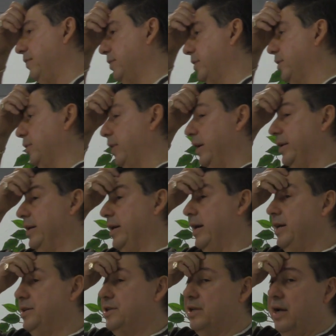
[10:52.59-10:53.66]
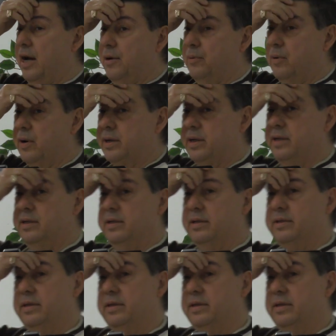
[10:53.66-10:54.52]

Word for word: if you're doing H&I work and you,